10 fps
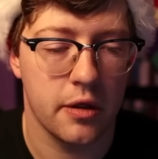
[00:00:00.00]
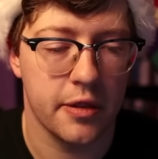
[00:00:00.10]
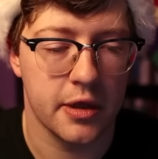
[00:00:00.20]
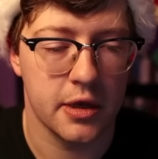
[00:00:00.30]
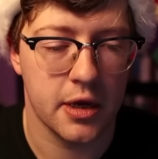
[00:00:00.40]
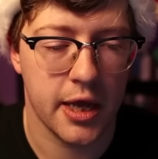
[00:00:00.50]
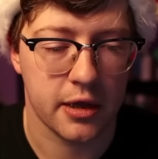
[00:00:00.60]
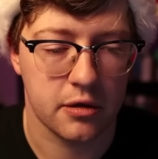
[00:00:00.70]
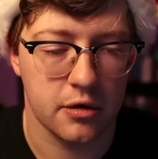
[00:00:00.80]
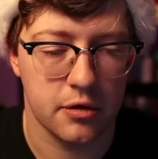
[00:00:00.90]
And then
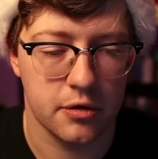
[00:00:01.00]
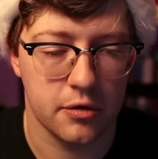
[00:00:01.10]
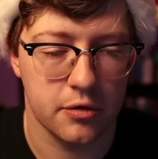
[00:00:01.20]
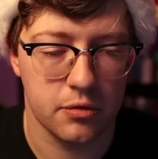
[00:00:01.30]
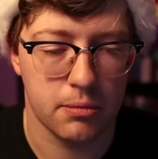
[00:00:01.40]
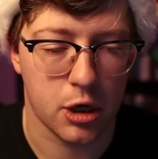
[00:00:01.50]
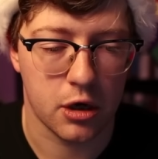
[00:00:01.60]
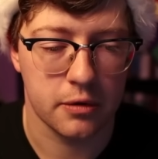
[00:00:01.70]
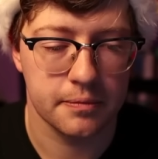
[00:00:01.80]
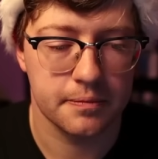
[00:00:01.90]
echo
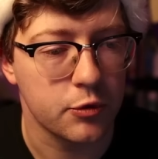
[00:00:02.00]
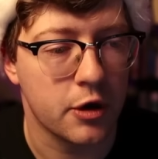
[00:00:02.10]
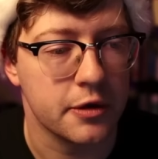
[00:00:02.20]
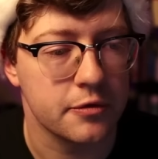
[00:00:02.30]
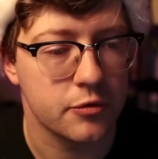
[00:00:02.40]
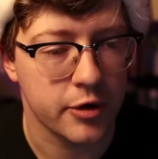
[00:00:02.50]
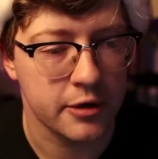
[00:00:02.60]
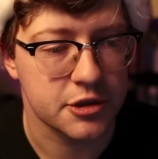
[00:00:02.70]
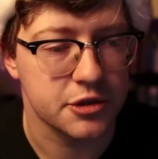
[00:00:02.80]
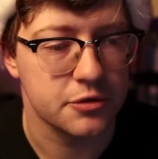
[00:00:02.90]
burr. Round one,
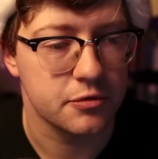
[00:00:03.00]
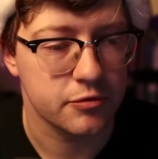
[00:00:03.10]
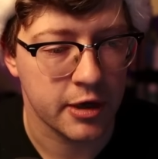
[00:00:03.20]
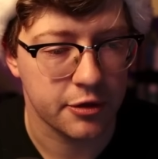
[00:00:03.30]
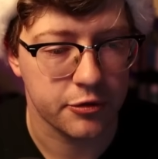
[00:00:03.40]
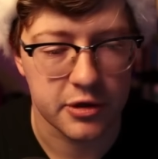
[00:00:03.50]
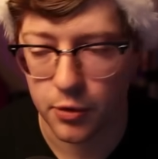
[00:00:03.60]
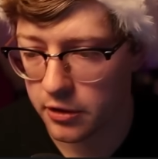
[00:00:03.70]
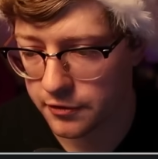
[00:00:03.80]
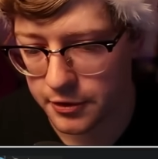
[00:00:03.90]
round two, round three.
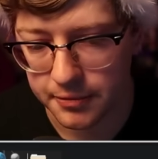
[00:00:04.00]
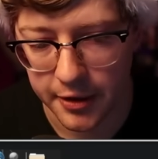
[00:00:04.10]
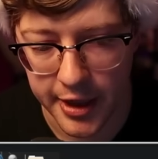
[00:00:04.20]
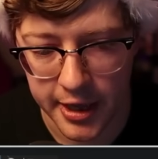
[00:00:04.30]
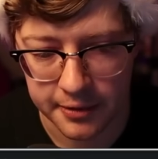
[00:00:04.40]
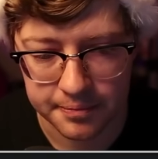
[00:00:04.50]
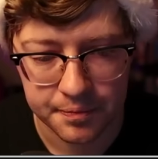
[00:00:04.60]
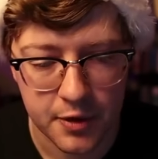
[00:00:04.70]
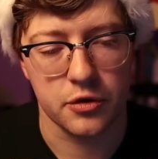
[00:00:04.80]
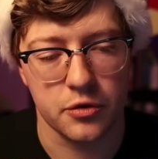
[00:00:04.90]
Wonderful. And then
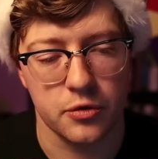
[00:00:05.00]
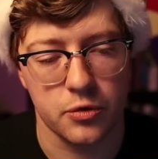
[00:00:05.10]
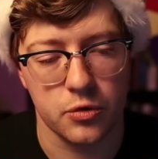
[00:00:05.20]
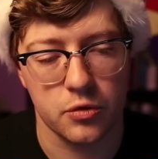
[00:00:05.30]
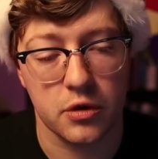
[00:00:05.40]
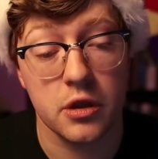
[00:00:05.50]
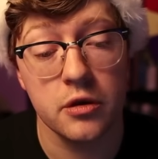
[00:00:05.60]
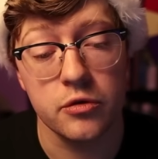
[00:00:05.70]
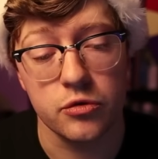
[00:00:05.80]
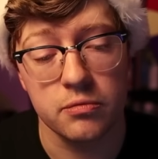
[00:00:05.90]
we do
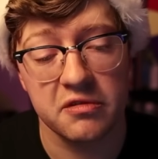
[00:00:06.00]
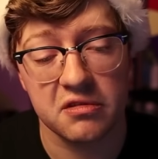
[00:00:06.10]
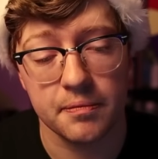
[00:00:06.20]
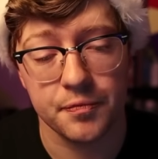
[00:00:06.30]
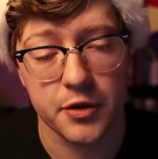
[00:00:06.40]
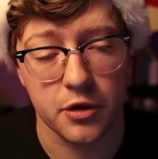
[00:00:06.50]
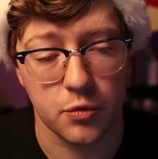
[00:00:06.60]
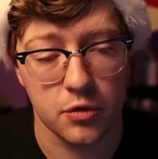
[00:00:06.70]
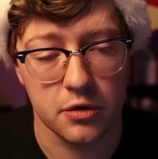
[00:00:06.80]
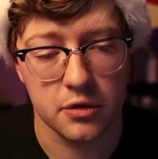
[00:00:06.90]
cubes
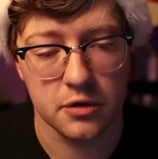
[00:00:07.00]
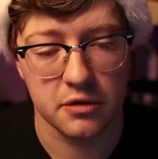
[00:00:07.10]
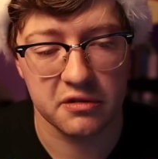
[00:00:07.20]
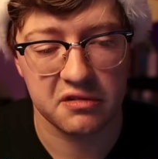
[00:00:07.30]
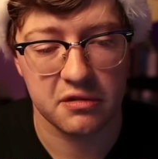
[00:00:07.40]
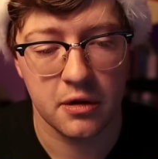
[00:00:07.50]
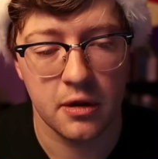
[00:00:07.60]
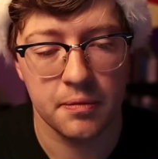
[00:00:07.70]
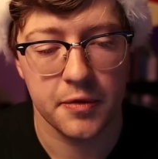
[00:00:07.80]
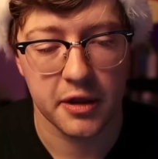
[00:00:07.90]
equals
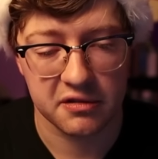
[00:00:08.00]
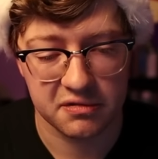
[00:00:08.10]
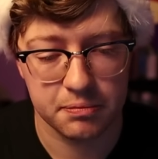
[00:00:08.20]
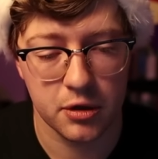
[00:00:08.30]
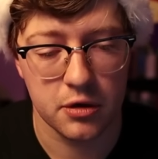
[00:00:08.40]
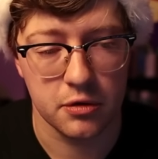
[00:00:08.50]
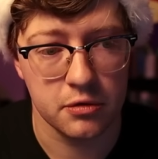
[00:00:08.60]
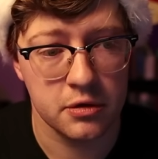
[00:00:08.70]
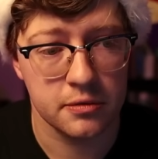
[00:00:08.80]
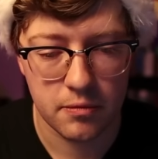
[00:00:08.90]

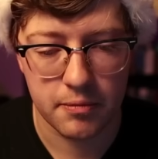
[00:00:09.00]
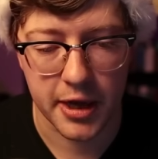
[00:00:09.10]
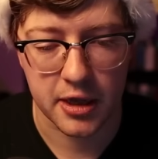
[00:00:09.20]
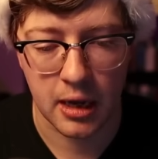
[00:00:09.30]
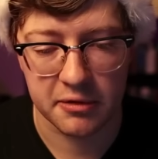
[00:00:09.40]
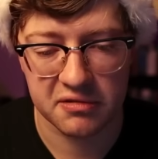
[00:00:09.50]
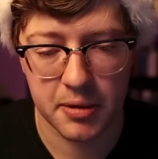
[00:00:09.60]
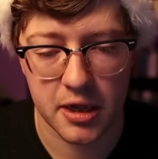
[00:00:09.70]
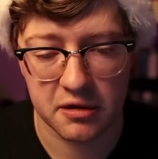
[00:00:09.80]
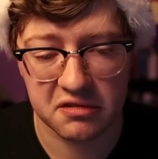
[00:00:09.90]
explode by comma
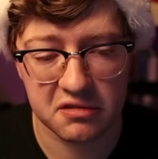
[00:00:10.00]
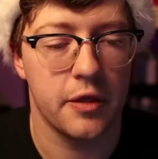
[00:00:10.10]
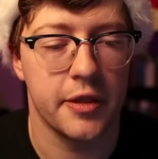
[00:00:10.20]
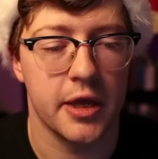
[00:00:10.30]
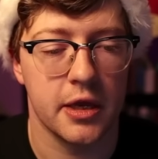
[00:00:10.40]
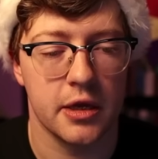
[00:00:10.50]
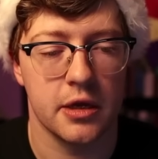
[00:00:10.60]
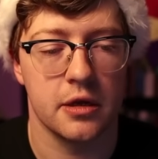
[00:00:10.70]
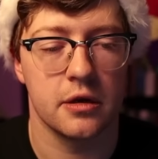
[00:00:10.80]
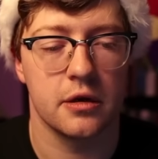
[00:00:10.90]
space, and
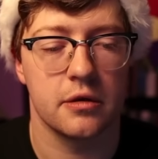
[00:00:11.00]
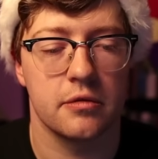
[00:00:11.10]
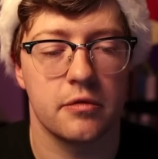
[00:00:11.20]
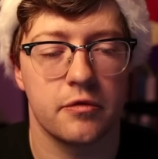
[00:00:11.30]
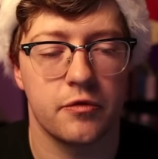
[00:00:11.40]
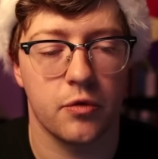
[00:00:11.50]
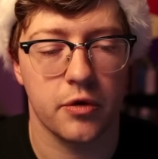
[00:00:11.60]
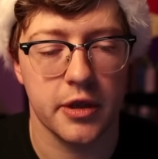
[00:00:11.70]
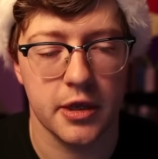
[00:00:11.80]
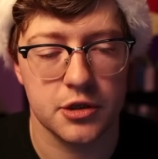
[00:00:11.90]
then
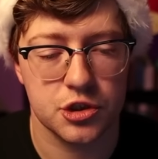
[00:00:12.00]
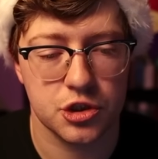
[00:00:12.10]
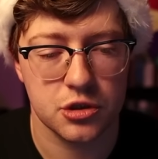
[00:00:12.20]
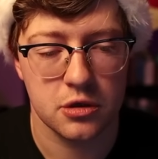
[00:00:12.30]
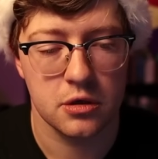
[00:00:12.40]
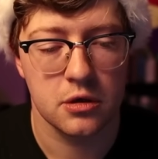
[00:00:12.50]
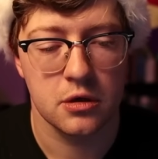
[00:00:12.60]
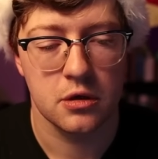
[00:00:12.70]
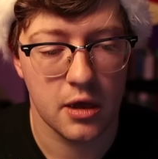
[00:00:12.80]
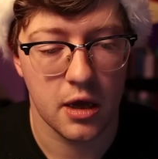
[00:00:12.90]
for each
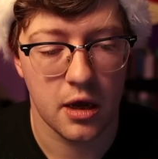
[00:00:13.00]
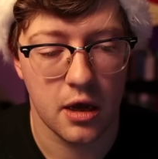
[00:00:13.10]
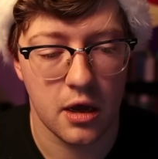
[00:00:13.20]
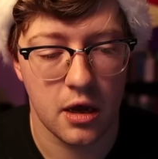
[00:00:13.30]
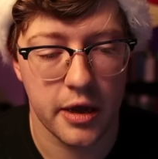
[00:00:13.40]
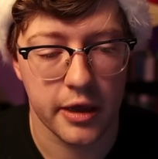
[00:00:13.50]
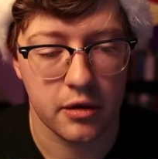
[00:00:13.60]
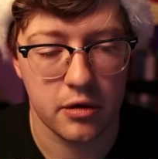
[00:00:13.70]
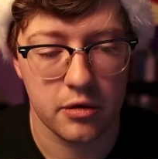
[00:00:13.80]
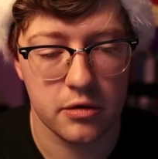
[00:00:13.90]
uh,
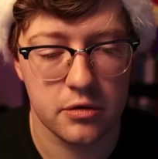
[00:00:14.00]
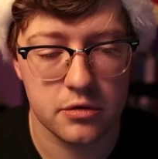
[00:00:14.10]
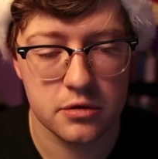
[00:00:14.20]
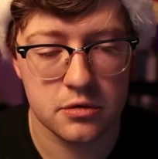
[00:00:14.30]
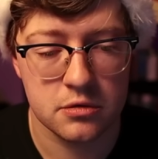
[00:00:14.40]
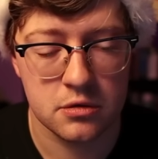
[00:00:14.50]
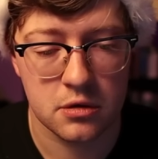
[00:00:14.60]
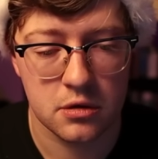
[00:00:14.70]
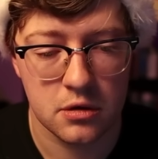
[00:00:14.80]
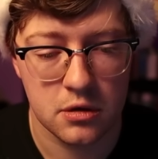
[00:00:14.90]
echo